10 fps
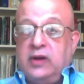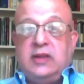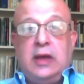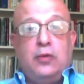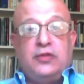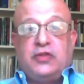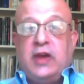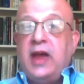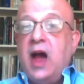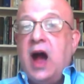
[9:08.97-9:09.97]
They will
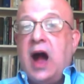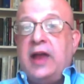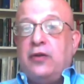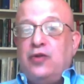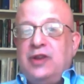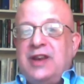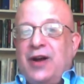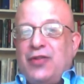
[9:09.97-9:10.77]
say, I don't need health